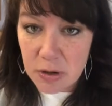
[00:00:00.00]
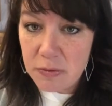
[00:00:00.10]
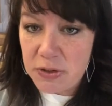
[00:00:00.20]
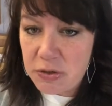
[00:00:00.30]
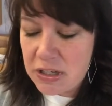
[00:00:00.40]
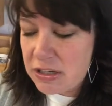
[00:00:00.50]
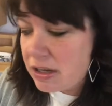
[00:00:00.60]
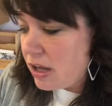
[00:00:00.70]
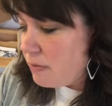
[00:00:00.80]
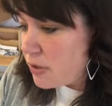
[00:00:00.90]
If
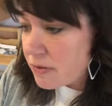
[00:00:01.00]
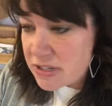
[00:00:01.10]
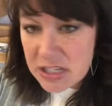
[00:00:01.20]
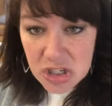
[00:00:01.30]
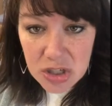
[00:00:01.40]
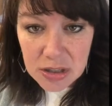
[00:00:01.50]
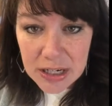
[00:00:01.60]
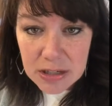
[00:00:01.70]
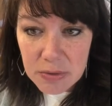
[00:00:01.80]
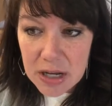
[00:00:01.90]
you have a t-shirt
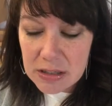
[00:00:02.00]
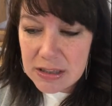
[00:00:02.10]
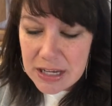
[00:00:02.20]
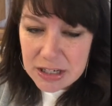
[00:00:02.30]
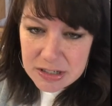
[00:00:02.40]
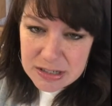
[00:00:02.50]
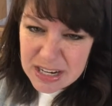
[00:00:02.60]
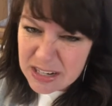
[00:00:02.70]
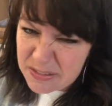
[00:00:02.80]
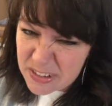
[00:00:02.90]
laying around that they could
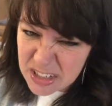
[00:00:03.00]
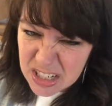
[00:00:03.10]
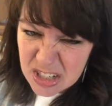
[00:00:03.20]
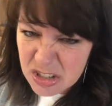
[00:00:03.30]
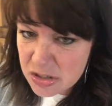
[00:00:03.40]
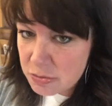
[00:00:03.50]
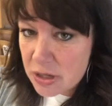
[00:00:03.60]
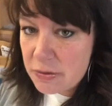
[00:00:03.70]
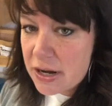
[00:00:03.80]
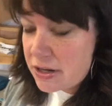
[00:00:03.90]
design a fun t-shirt to run
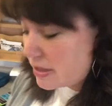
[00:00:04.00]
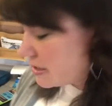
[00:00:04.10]
around in the